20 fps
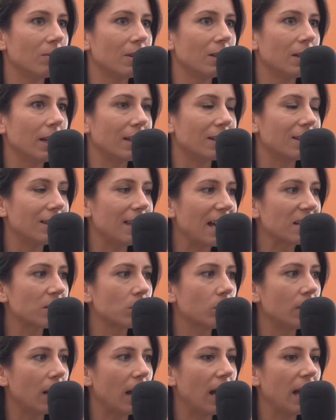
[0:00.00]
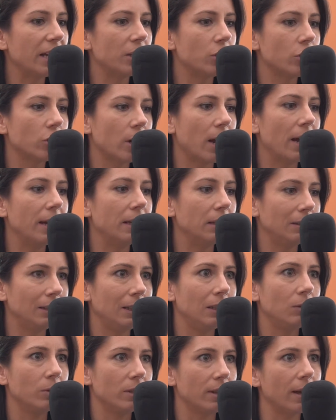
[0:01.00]
But like, that's what I try and
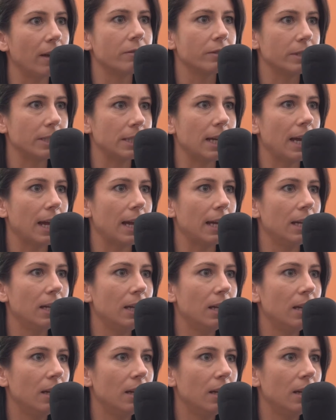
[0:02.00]
lead with every day.